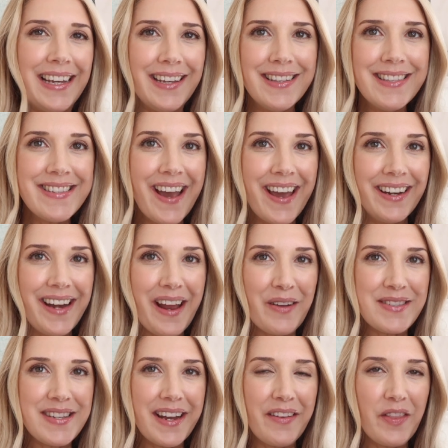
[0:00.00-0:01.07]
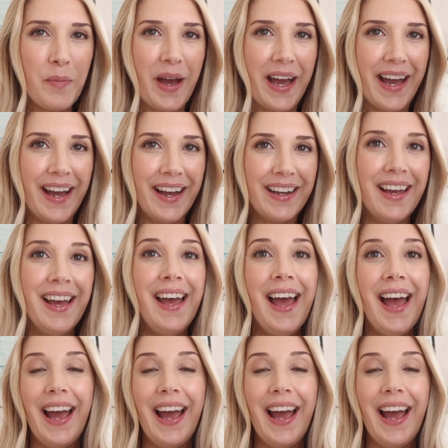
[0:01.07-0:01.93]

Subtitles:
inside and outside of the bag,